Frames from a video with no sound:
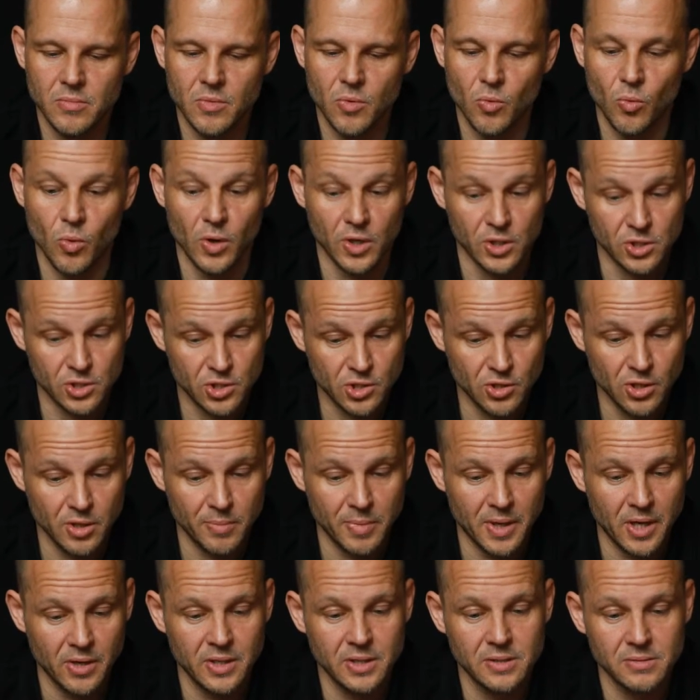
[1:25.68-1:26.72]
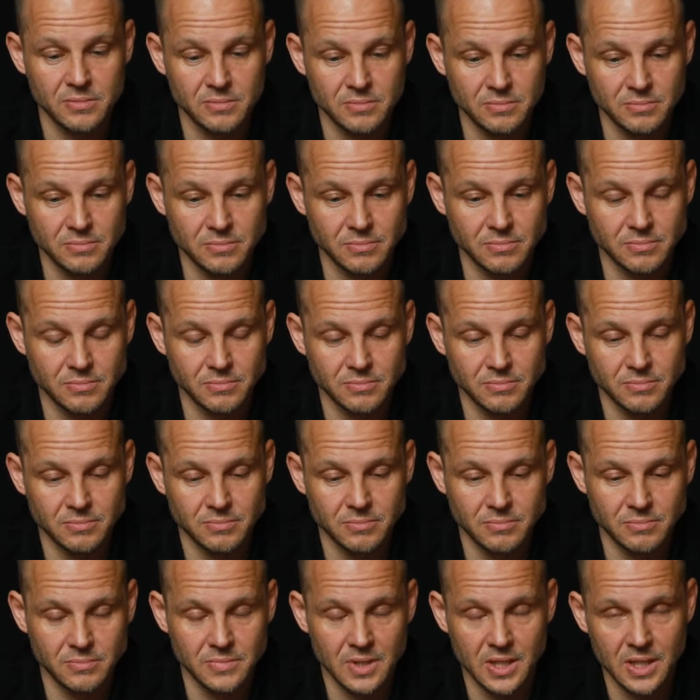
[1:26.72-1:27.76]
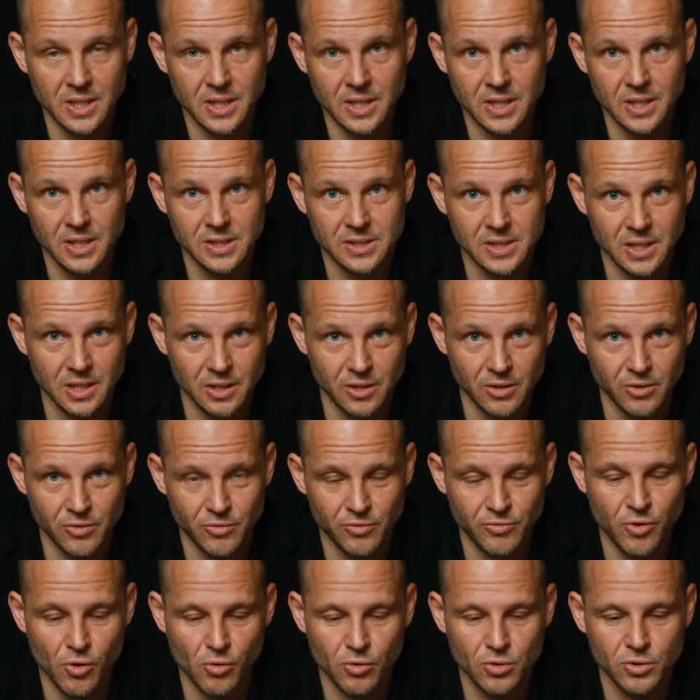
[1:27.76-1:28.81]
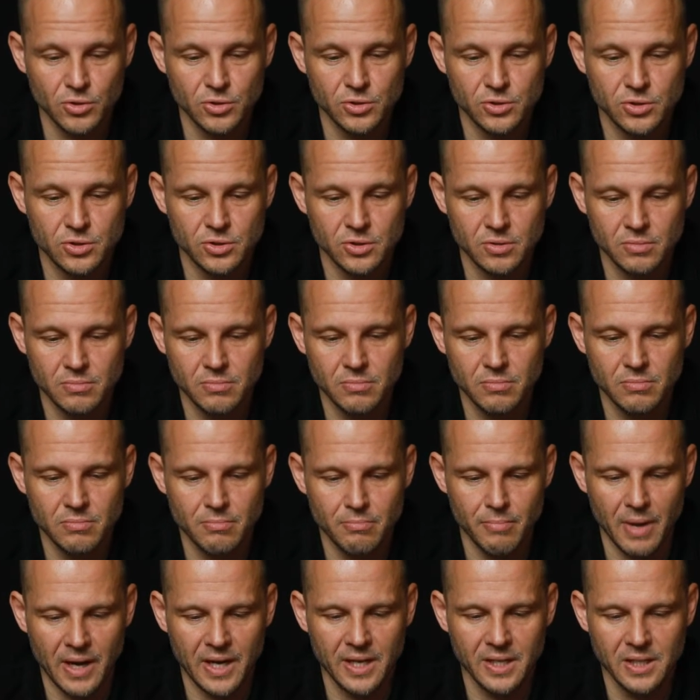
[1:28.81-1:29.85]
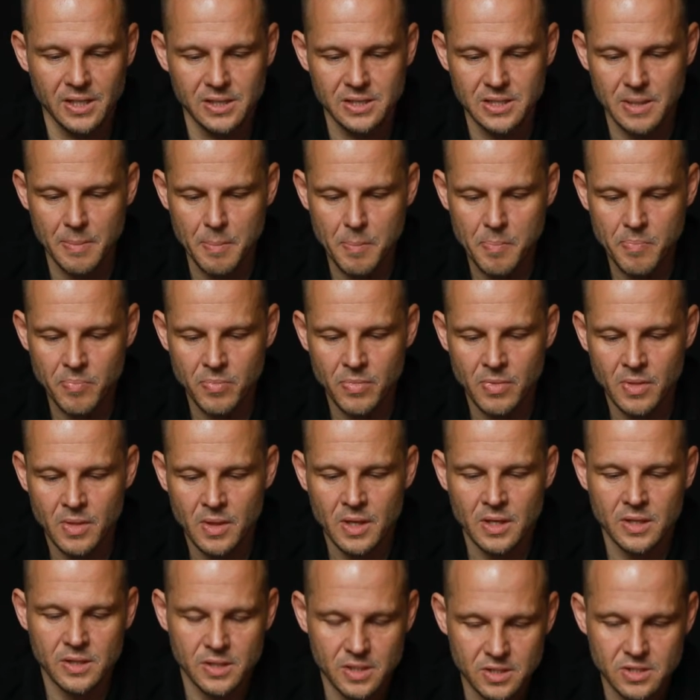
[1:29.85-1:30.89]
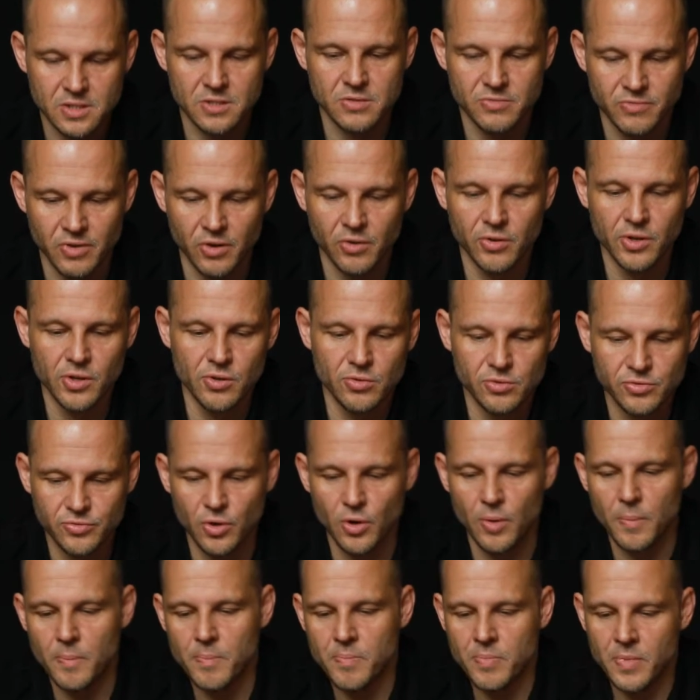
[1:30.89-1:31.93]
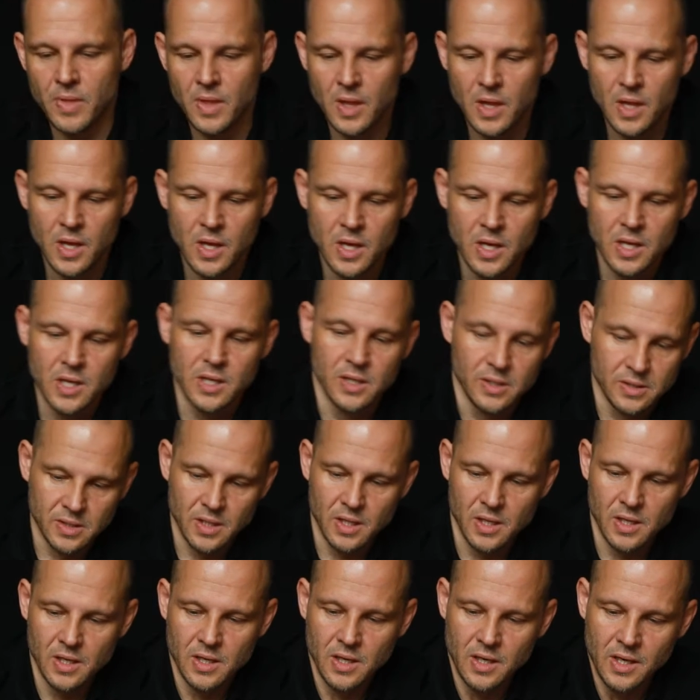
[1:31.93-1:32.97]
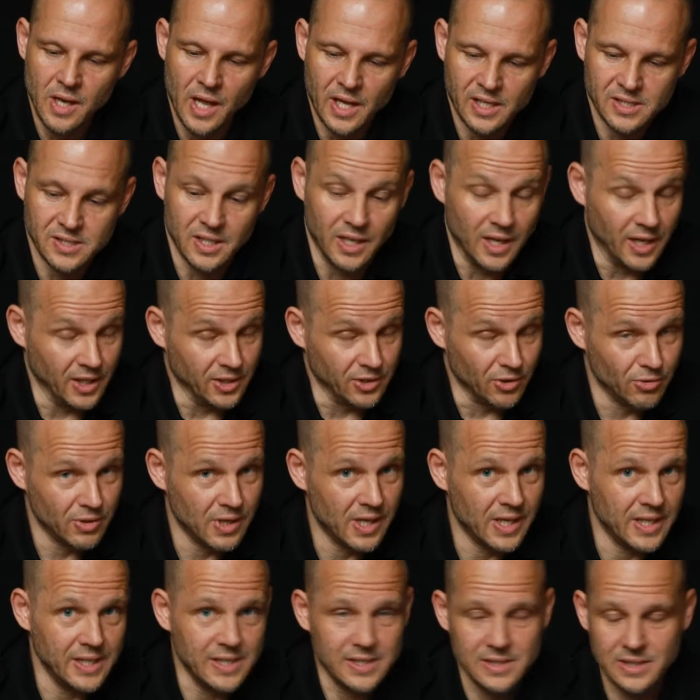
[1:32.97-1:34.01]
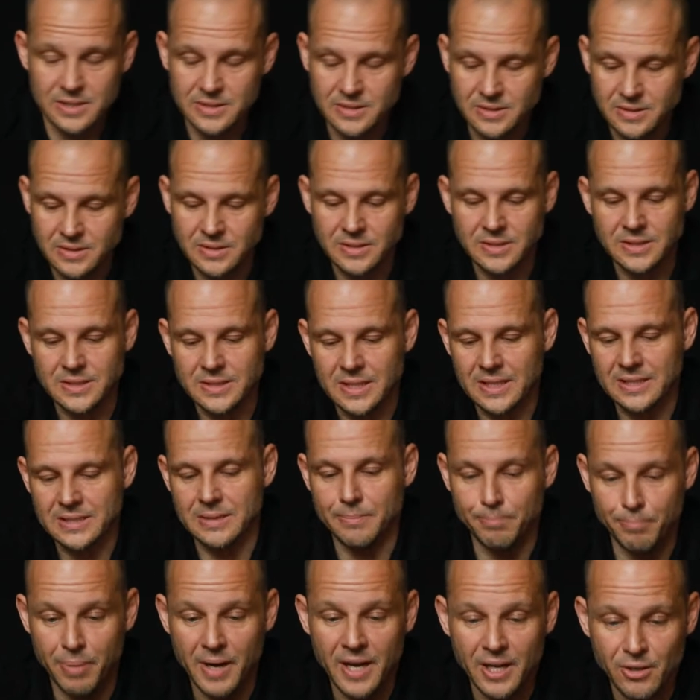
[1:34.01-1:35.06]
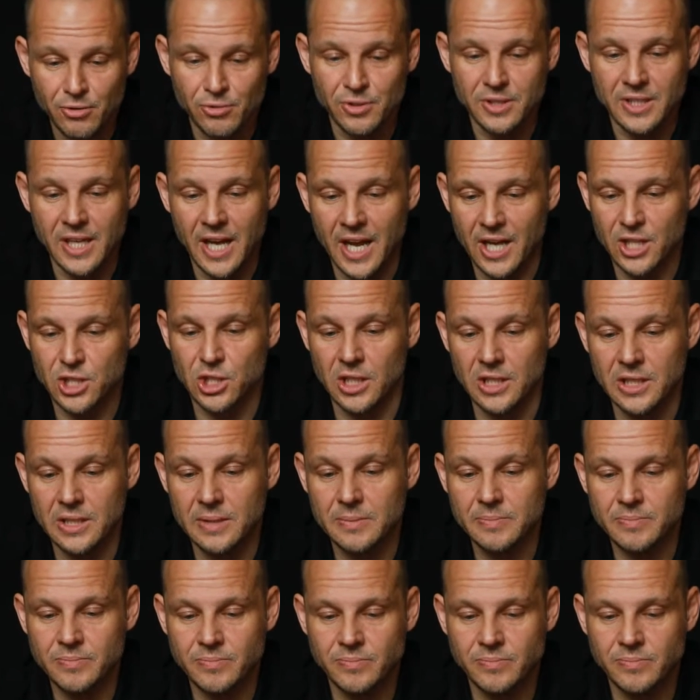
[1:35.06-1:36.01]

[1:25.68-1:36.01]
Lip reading: what is good about it is a little focus mechanism. This is very useful. Next thing I don't like, the battery actually